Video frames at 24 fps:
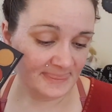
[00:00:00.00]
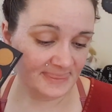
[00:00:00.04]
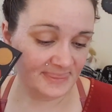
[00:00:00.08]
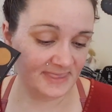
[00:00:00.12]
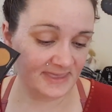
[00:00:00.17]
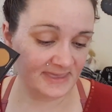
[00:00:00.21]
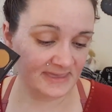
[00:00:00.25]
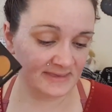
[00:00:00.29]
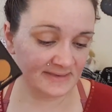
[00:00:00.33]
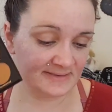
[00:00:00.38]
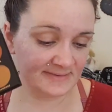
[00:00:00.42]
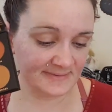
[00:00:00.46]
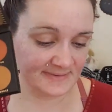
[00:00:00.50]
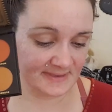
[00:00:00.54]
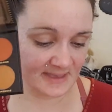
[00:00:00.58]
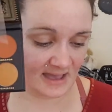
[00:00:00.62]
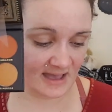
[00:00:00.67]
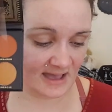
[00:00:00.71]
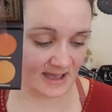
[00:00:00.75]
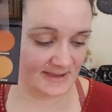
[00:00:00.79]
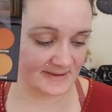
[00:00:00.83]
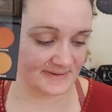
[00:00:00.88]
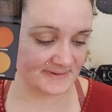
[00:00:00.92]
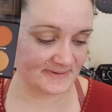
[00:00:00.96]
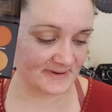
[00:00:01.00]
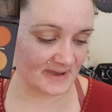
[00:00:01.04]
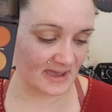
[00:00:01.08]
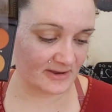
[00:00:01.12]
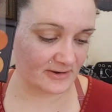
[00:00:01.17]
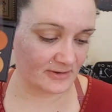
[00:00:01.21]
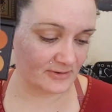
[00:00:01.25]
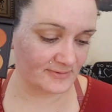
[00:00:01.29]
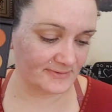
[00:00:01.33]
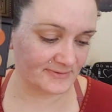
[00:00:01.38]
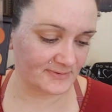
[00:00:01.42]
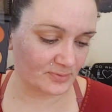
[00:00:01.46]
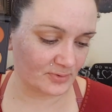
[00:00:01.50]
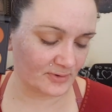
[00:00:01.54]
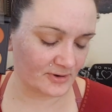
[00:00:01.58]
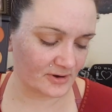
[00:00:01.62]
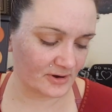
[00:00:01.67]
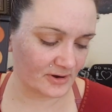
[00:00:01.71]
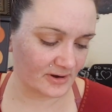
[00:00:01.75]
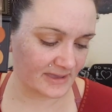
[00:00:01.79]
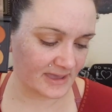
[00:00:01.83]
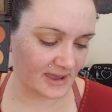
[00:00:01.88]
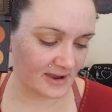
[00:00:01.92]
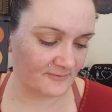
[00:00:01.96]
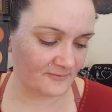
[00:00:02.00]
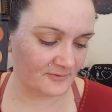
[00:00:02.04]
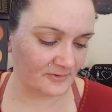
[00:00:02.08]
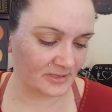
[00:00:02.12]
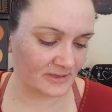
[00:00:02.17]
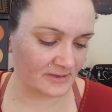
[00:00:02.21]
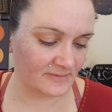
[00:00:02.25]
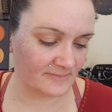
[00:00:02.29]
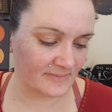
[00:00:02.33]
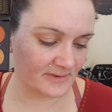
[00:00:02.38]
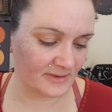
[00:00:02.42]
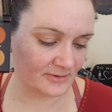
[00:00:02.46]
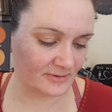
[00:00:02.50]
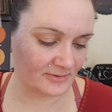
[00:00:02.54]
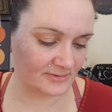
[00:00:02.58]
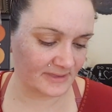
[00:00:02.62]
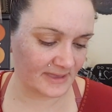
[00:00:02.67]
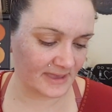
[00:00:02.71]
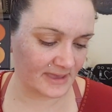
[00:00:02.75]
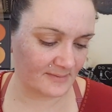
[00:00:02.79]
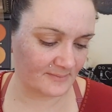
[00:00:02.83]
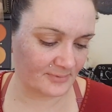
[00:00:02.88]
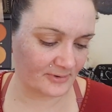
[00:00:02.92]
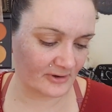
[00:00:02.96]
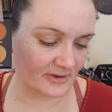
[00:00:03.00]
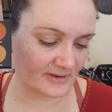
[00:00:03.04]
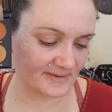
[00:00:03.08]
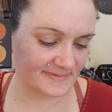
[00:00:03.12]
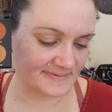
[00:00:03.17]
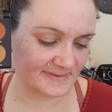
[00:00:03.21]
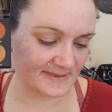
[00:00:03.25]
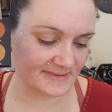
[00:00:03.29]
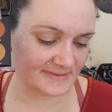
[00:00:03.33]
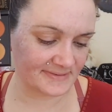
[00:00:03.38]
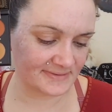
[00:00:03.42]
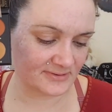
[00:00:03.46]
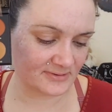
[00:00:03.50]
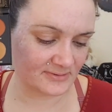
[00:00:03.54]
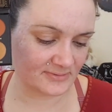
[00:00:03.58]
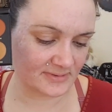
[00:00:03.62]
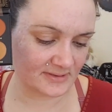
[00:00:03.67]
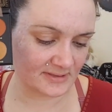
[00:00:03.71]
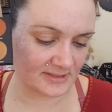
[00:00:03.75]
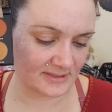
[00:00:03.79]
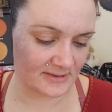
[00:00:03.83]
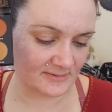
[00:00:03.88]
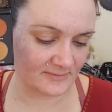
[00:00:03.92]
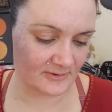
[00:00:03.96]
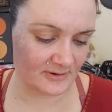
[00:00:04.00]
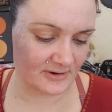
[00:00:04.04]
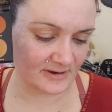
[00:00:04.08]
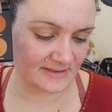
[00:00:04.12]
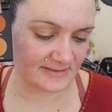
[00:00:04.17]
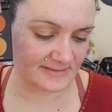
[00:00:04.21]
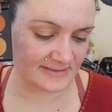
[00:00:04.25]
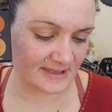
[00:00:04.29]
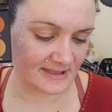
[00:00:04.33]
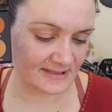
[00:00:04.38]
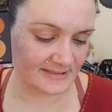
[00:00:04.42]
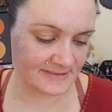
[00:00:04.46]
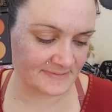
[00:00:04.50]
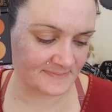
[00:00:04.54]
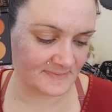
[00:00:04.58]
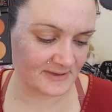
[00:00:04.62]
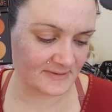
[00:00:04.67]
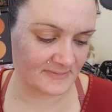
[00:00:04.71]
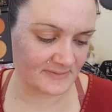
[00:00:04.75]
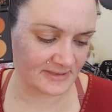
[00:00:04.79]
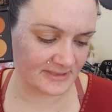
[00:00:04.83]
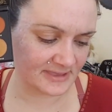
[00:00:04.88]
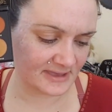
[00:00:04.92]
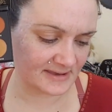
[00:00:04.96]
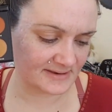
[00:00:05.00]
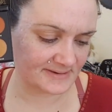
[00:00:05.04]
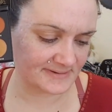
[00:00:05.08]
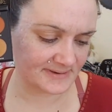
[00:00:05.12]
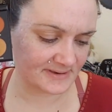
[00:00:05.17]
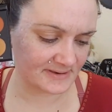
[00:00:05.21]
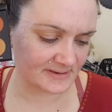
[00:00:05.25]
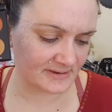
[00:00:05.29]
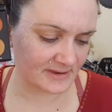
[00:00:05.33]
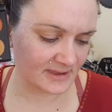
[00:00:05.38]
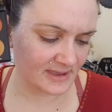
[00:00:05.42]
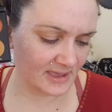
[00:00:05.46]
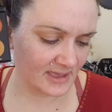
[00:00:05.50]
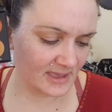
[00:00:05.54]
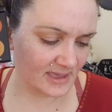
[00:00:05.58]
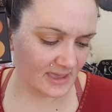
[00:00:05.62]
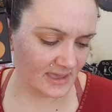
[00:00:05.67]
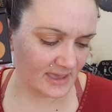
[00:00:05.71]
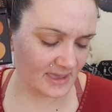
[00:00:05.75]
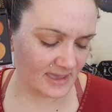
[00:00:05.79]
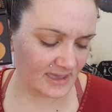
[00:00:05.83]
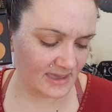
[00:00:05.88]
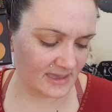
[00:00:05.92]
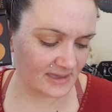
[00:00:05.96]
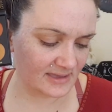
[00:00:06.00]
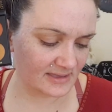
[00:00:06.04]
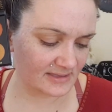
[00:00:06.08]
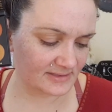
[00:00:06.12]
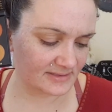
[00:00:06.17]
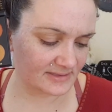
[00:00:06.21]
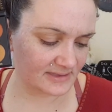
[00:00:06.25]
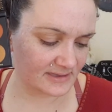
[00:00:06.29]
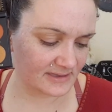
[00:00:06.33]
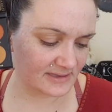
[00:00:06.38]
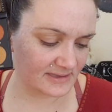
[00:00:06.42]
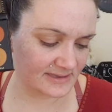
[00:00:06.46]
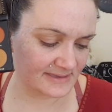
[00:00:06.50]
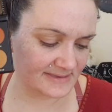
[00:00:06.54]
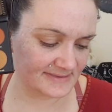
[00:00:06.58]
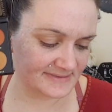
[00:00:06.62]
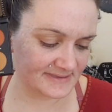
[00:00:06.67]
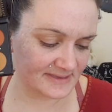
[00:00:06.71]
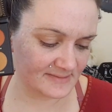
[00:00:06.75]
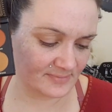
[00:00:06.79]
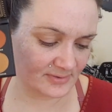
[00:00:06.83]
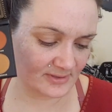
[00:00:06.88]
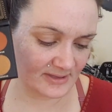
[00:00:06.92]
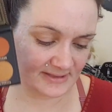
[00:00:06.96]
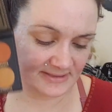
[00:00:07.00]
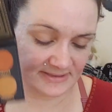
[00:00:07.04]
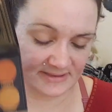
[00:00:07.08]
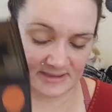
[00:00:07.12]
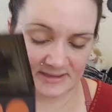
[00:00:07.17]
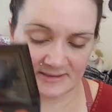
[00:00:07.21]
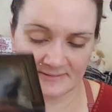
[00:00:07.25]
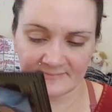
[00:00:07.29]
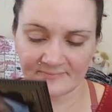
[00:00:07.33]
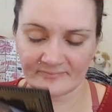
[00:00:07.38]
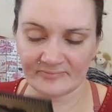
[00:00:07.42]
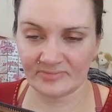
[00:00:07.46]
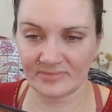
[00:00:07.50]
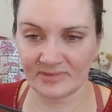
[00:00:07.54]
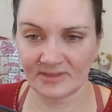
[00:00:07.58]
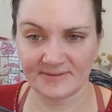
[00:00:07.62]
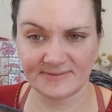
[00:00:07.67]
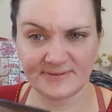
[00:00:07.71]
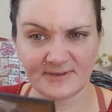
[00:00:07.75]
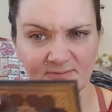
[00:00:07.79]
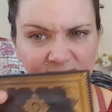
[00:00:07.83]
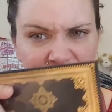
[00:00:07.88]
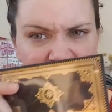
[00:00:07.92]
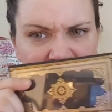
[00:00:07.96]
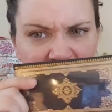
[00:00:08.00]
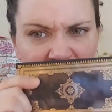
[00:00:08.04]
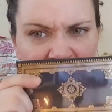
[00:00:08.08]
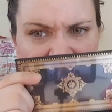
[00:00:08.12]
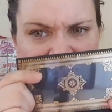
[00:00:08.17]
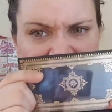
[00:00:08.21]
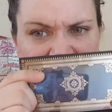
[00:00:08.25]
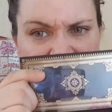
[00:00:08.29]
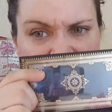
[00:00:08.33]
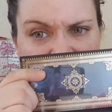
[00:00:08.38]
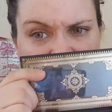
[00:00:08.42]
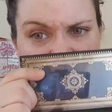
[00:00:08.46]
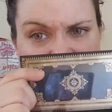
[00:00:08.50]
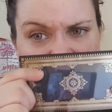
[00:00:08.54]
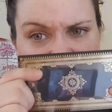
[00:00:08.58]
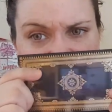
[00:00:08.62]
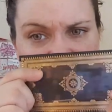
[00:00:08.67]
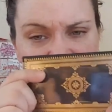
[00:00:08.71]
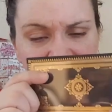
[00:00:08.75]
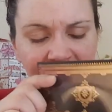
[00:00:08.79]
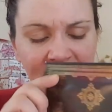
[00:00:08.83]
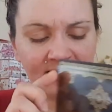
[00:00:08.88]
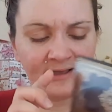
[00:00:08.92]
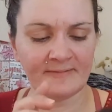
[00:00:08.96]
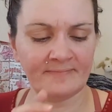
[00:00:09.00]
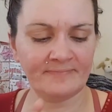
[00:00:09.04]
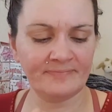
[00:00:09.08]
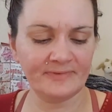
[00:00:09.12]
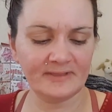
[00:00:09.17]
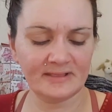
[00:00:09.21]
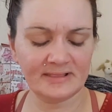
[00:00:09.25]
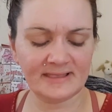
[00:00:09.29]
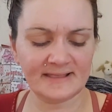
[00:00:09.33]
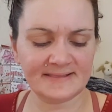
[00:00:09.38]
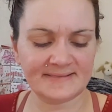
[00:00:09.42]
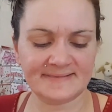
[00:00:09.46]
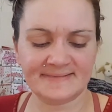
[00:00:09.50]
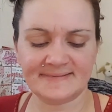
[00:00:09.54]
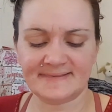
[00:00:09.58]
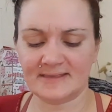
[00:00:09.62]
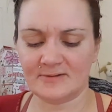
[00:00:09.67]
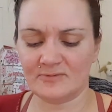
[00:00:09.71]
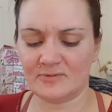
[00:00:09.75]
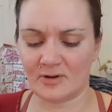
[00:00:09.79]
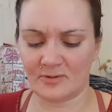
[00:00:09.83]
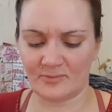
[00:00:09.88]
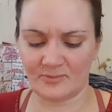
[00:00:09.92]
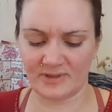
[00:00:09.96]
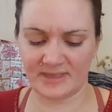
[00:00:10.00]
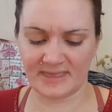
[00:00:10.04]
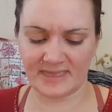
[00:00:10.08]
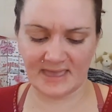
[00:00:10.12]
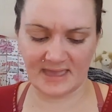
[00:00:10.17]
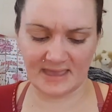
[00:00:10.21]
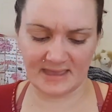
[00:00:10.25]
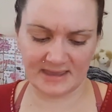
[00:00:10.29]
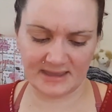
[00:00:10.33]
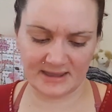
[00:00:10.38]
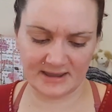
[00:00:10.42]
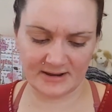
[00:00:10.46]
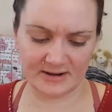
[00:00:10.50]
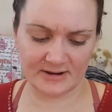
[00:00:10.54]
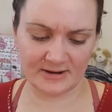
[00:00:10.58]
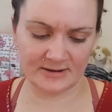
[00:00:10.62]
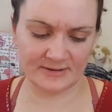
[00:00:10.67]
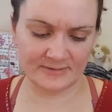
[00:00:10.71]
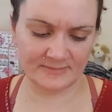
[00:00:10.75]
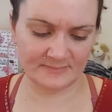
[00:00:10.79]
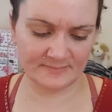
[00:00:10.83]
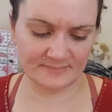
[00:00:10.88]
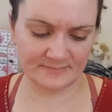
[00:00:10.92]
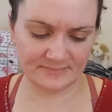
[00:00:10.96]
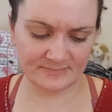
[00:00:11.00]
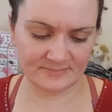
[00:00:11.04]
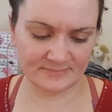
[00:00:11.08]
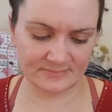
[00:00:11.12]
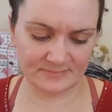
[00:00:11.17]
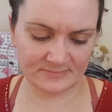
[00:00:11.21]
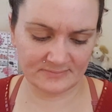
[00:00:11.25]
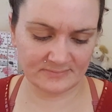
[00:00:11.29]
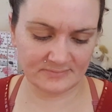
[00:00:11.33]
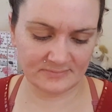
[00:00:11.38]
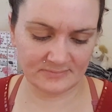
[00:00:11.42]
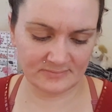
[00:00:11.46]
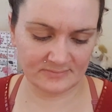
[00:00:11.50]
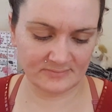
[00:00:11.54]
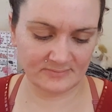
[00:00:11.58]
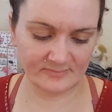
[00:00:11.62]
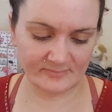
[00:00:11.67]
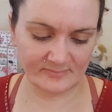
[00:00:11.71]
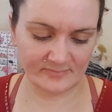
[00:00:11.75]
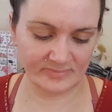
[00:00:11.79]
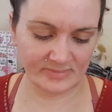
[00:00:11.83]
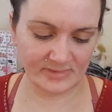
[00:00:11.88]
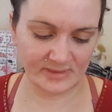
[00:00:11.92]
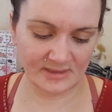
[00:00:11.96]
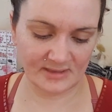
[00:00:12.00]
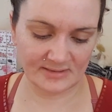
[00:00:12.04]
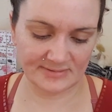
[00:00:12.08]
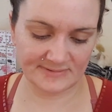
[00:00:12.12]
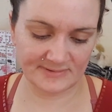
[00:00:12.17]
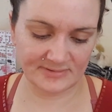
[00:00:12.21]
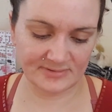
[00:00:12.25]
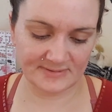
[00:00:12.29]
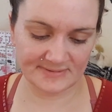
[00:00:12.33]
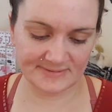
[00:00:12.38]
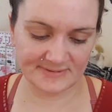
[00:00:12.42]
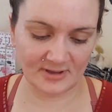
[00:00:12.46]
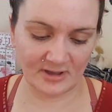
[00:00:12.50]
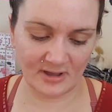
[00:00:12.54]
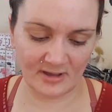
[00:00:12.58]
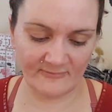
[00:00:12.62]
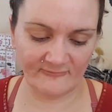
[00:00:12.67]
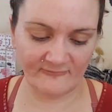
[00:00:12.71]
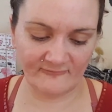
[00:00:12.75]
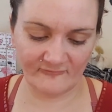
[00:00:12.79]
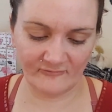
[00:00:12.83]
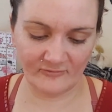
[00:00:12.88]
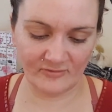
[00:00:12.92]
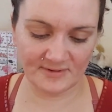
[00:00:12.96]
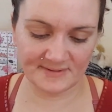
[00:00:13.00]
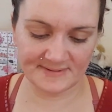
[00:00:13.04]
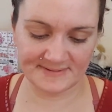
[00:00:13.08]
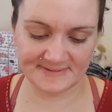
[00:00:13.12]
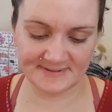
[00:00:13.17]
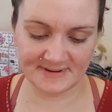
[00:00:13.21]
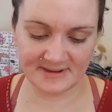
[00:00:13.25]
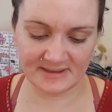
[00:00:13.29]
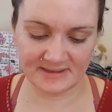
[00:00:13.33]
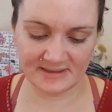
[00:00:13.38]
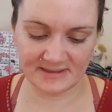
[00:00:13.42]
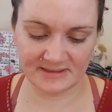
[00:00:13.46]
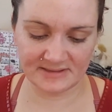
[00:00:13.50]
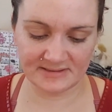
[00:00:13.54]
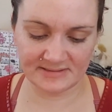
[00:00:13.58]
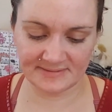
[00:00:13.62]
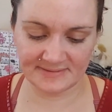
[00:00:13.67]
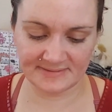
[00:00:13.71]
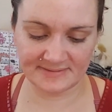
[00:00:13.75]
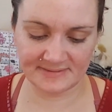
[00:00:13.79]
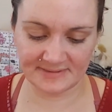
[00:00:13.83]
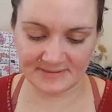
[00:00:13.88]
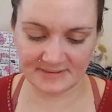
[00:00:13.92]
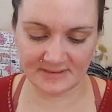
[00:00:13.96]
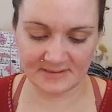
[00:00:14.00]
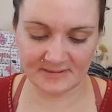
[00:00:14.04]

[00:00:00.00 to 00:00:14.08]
These eyeshadows were carefully milled and processed to deliver intense pigmentation and easy blending. So for $24.99, let's see what we get here. Do the top 4 shades.